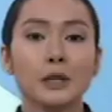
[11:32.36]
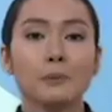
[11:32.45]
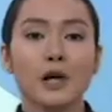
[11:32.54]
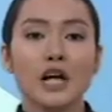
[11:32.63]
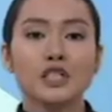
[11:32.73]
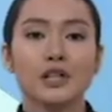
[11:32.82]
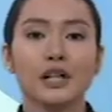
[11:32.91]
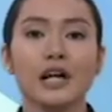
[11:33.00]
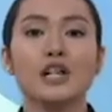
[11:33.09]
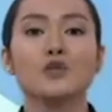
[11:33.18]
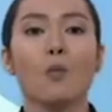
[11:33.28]

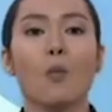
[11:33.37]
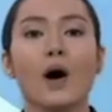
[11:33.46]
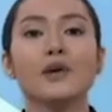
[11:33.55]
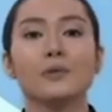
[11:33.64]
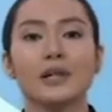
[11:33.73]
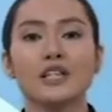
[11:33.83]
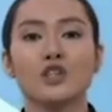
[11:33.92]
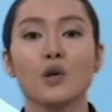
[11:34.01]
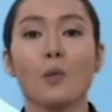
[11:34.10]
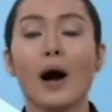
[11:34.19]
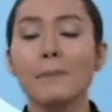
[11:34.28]
pressure is one
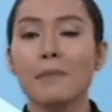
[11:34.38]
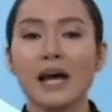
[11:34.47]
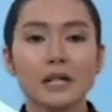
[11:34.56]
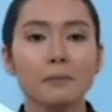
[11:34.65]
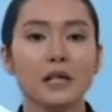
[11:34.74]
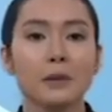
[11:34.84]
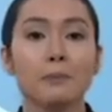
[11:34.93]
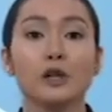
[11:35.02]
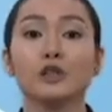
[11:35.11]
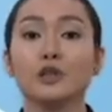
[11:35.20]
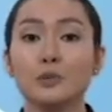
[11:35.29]
reason why many
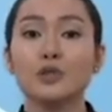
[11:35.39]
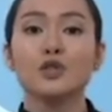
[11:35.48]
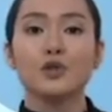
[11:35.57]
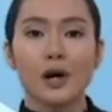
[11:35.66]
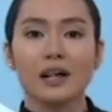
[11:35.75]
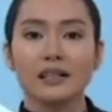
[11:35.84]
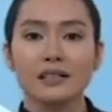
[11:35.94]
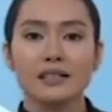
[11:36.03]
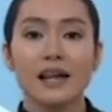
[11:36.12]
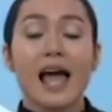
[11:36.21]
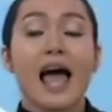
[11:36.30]
people use drugs.
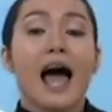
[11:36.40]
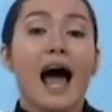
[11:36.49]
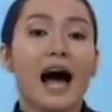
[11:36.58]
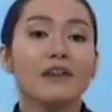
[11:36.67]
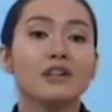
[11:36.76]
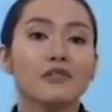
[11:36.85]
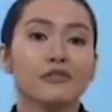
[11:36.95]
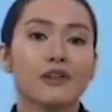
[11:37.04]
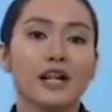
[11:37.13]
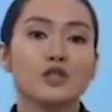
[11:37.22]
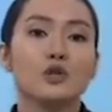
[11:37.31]
Having
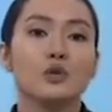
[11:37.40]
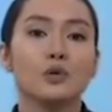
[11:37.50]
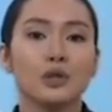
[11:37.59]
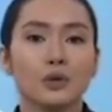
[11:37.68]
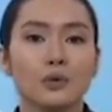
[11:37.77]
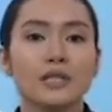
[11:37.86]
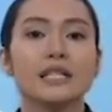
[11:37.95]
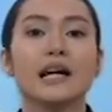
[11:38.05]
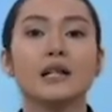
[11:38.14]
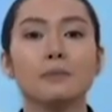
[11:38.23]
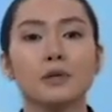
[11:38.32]
friends who use
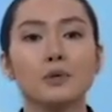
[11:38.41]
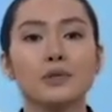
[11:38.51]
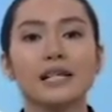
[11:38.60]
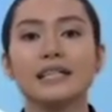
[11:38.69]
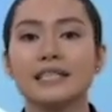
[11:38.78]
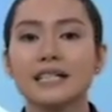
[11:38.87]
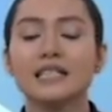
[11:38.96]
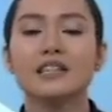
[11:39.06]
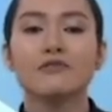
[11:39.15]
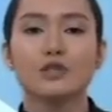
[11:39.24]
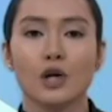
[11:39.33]
and abuse
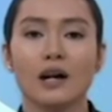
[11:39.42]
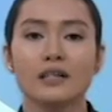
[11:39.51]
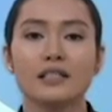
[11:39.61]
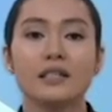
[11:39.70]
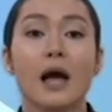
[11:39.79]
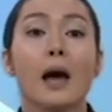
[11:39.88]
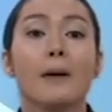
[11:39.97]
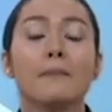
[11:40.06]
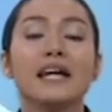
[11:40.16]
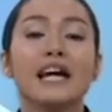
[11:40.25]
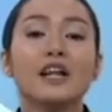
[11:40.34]
addictive drugs
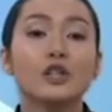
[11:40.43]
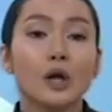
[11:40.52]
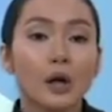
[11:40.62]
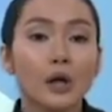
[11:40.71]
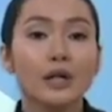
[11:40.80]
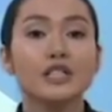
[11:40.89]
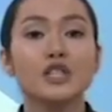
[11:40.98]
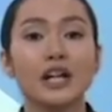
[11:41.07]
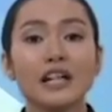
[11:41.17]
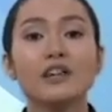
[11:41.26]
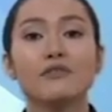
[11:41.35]
may encourage
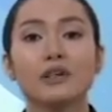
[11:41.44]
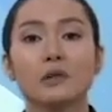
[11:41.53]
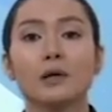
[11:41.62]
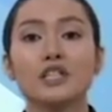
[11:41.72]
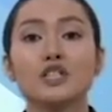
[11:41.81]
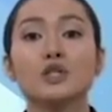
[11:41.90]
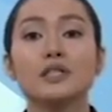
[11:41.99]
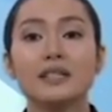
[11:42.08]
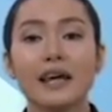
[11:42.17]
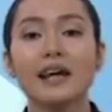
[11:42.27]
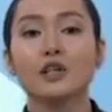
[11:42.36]
individuals to
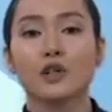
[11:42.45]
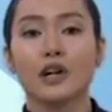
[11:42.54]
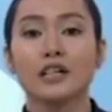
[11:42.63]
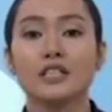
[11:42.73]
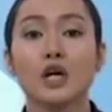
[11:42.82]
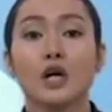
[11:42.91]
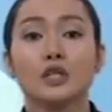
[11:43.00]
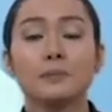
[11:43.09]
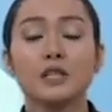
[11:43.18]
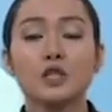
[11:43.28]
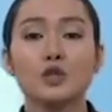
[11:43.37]
take drugs
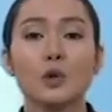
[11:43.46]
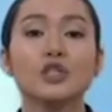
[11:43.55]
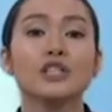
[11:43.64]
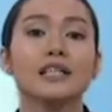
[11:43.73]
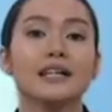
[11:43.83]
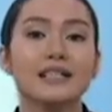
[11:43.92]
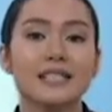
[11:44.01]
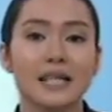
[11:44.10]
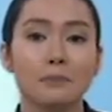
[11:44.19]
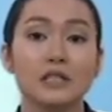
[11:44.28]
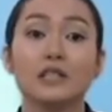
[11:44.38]
to be socially
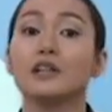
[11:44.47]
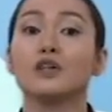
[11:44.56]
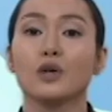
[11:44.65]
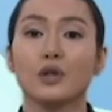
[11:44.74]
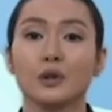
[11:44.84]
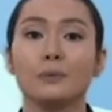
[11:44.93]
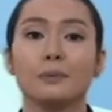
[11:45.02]
accepted in a group.